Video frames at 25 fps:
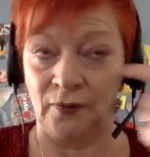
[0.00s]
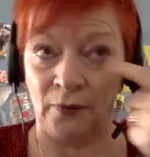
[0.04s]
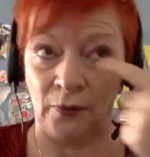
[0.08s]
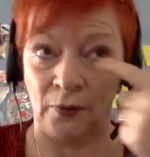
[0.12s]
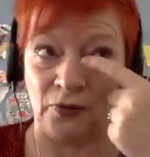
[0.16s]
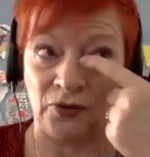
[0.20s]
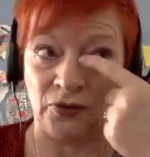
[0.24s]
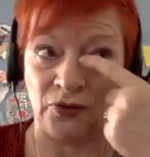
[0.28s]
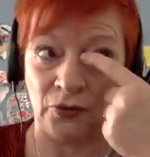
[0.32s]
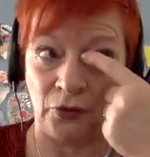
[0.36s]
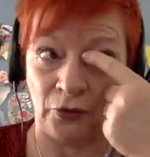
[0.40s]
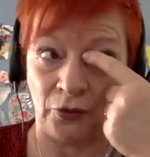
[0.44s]

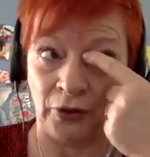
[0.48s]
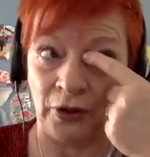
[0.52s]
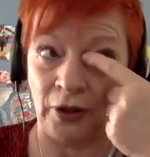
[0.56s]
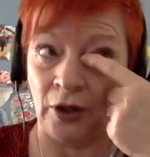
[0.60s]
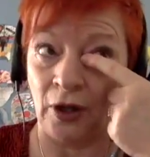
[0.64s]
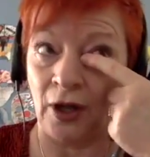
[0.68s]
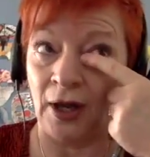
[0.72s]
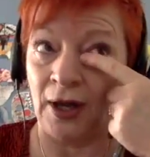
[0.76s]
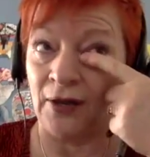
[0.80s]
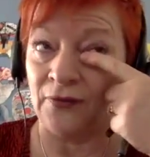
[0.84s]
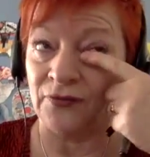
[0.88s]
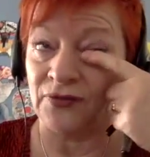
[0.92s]

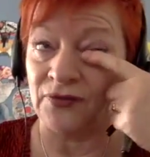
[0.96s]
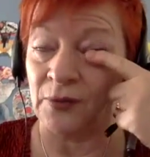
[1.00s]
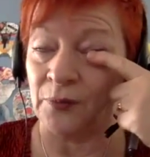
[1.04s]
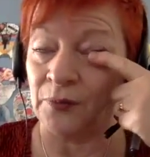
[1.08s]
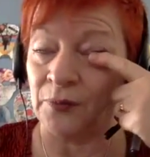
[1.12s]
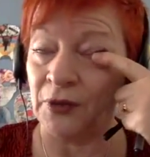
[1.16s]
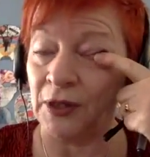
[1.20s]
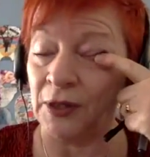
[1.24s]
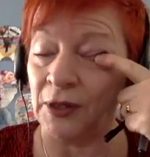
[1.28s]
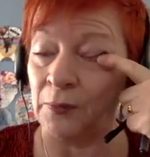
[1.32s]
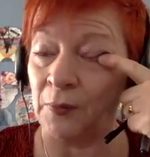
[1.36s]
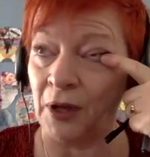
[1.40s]
Sorry, I have
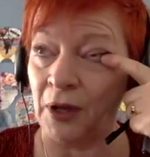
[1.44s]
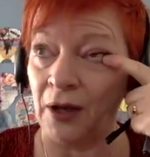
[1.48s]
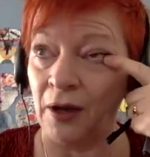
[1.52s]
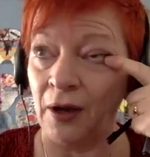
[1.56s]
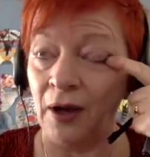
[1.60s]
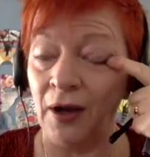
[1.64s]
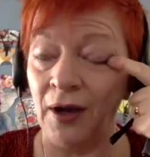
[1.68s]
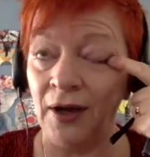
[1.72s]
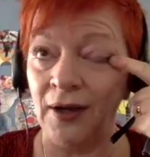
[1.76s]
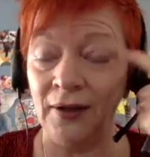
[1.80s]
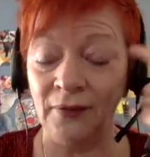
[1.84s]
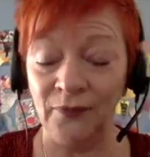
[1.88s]
something in my
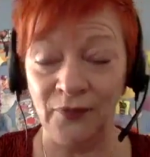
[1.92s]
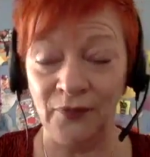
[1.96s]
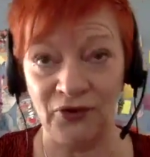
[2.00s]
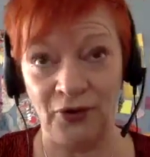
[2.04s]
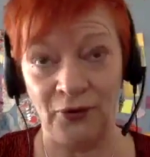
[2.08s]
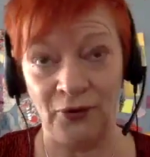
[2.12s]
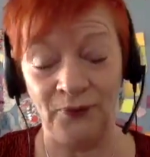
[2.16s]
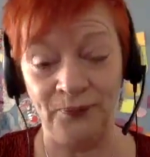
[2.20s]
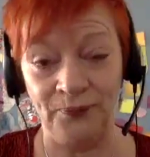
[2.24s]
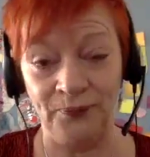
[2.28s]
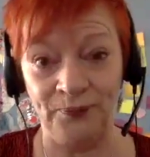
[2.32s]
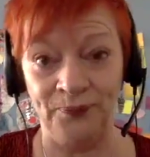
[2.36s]
eye,
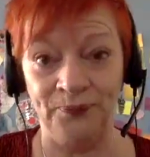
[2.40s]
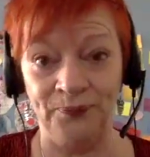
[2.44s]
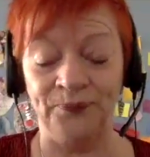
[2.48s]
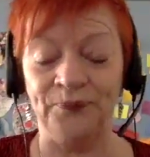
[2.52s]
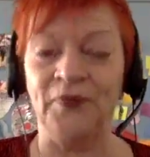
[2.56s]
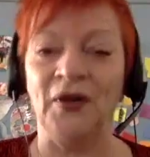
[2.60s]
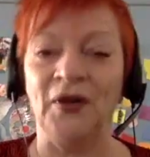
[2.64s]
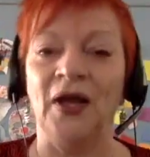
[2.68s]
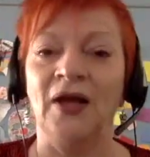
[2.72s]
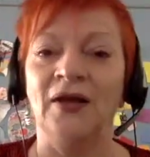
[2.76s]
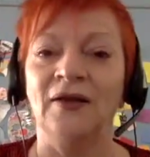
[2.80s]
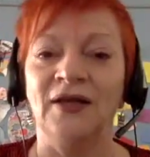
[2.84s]
so
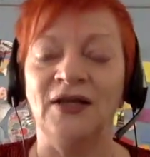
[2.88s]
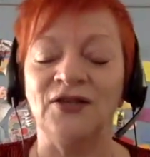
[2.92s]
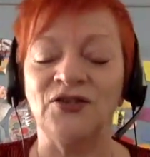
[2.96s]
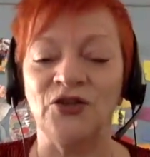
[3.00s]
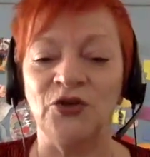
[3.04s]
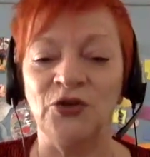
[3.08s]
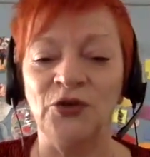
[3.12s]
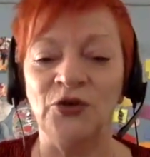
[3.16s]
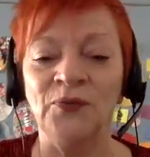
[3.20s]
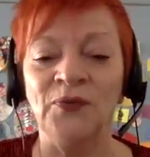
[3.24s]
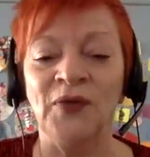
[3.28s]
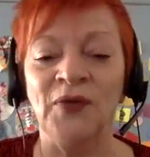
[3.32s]
that's
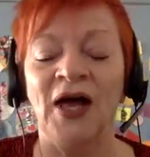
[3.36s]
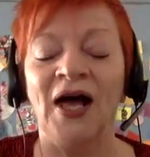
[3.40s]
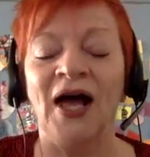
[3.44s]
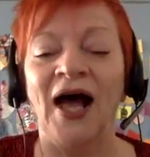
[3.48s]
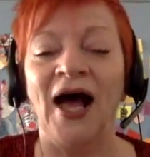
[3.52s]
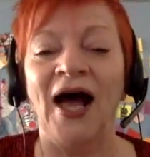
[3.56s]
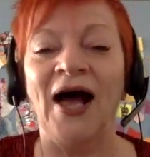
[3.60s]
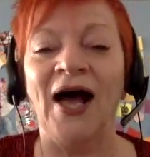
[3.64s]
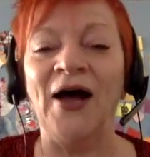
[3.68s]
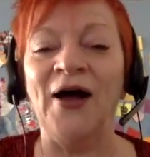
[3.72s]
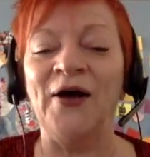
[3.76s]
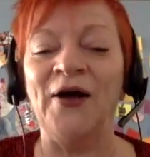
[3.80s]
cool.
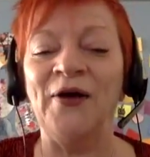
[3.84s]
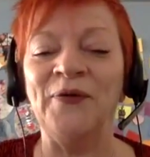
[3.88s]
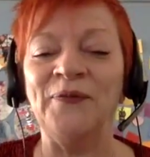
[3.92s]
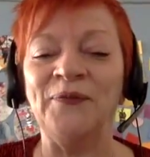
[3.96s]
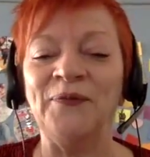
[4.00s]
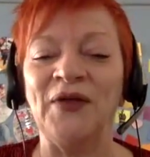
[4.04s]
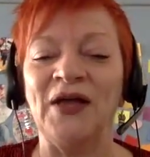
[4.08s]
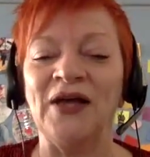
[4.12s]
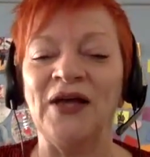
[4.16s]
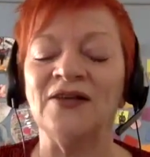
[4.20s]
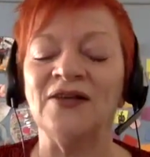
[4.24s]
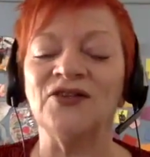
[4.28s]

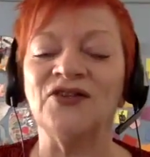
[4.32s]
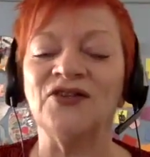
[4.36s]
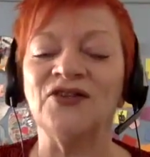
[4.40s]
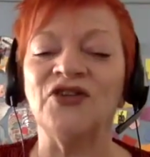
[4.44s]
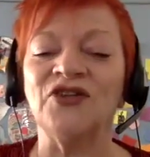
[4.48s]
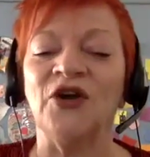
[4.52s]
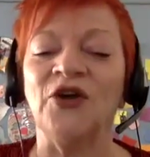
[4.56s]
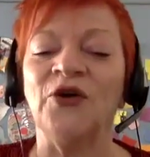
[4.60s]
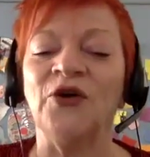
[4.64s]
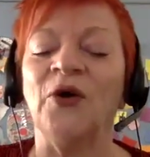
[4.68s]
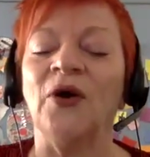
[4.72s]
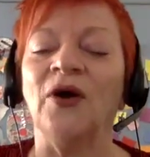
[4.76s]

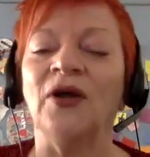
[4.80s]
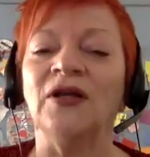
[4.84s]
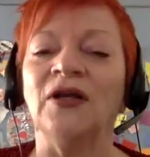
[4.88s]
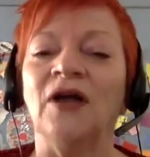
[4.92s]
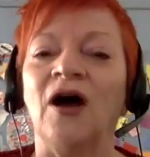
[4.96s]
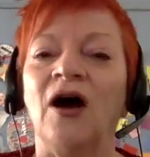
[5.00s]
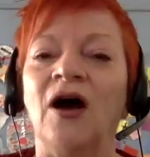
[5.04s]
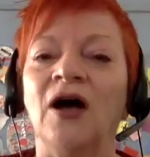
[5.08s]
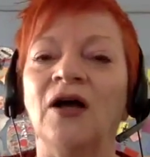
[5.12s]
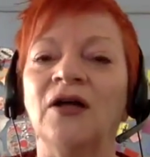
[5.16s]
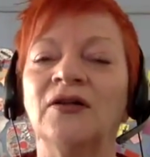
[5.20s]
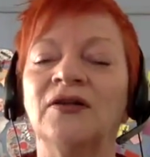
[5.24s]
So
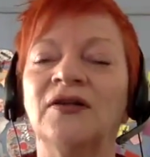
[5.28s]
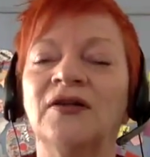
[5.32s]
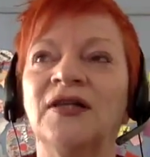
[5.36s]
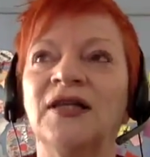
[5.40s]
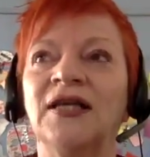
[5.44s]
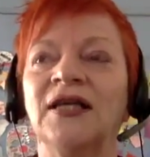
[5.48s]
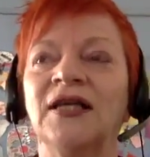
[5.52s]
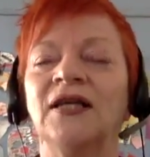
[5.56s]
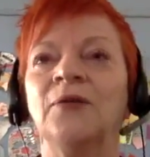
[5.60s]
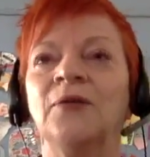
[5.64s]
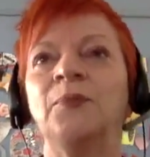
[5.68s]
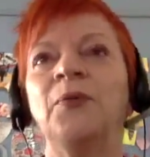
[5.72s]

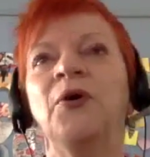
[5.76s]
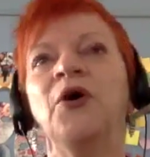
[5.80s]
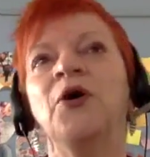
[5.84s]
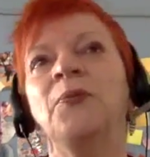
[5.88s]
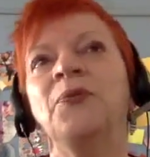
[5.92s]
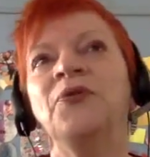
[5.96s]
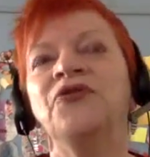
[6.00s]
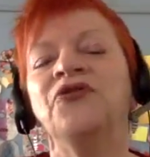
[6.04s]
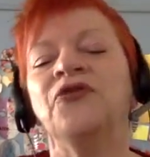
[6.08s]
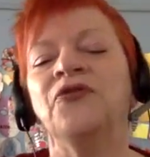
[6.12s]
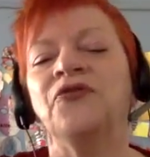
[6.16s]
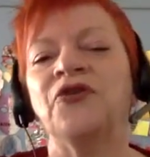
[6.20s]
the
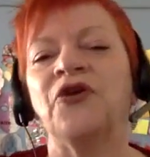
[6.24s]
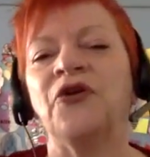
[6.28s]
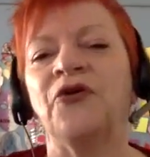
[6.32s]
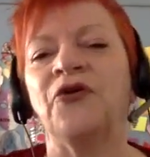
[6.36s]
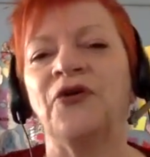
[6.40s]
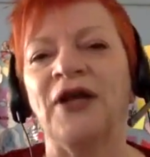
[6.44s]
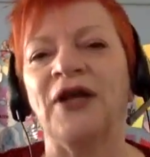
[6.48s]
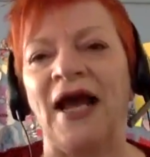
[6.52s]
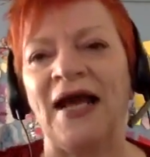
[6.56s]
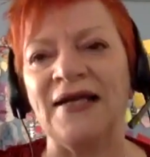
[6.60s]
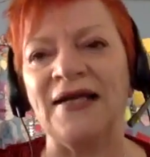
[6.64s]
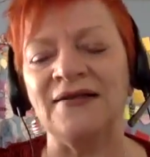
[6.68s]
purpose of
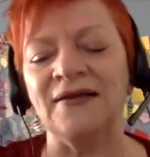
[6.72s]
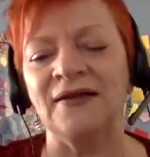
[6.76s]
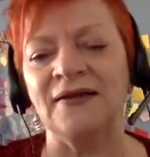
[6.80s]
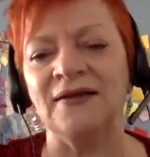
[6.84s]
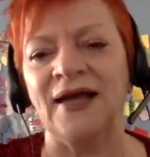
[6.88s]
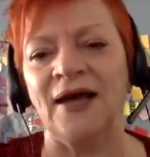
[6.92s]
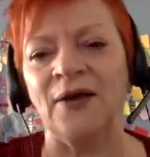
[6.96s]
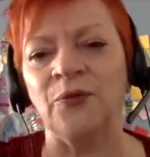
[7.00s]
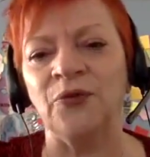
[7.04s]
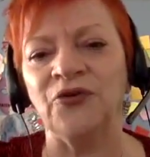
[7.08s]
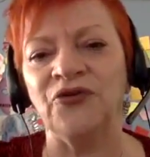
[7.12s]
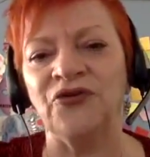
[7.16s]
creating
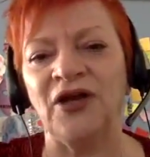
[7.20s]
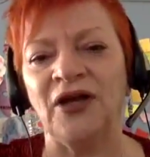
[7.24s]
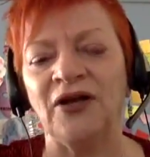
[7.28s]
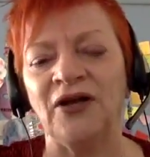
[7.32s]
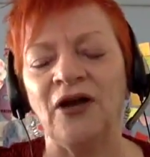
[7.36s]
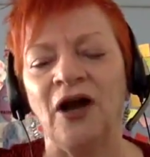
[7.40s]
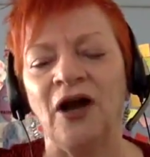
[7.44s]
that was that